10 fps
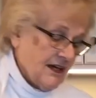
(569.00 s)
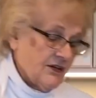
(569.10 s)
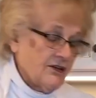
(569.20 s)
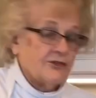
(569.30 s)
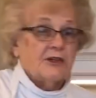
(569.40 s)

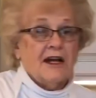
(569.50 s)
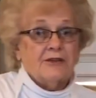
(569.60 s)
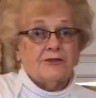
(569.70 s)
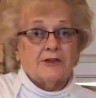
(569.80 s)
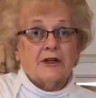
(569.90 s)
overnight
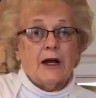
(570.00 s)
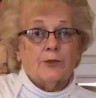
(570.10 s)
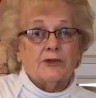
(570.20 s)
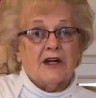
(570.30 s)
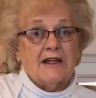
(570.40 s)
for a couple
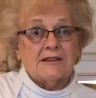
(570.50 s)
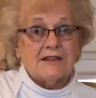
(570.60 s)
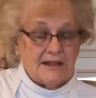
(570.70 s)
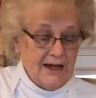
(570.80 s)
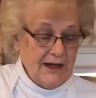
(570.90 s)
nights, and
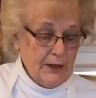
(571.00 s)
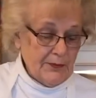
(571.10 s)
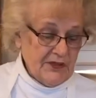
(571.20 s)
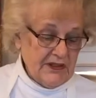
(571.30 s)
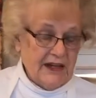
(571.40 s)
I helped
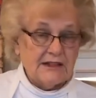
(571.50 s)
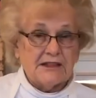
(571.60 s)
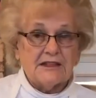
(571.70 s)
the nuns.